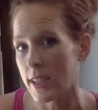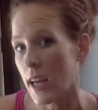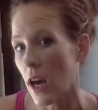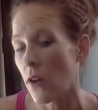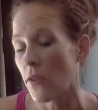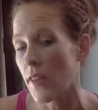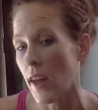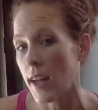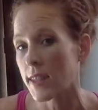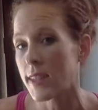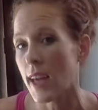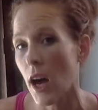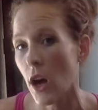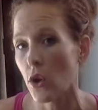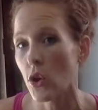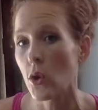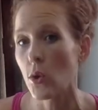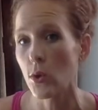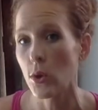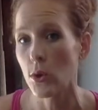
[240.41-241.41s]
out, that's how
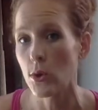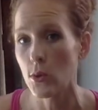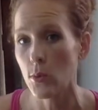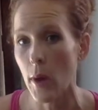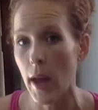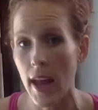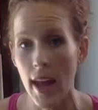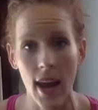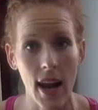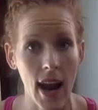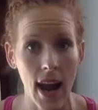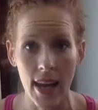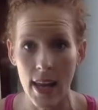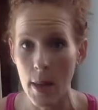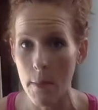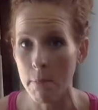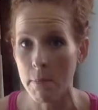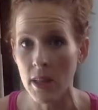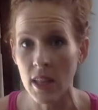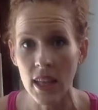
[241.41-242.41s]
you lose weight. And I
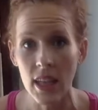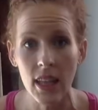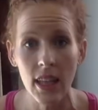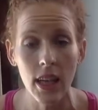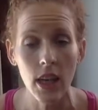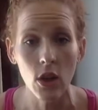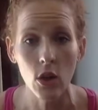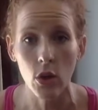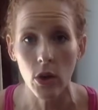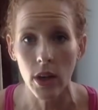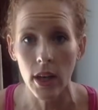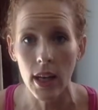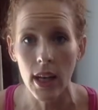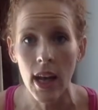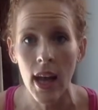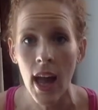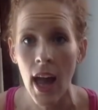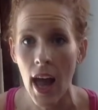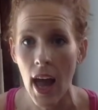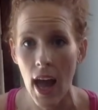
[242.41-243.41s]
completely
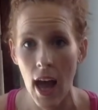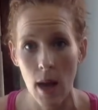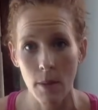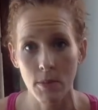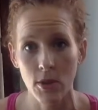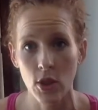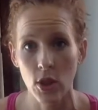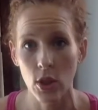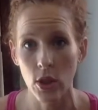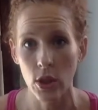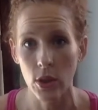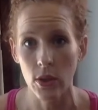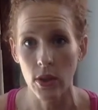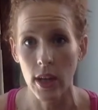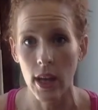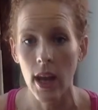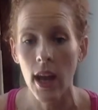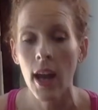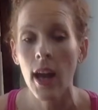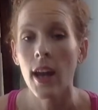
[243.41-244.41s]
agree, absolutely.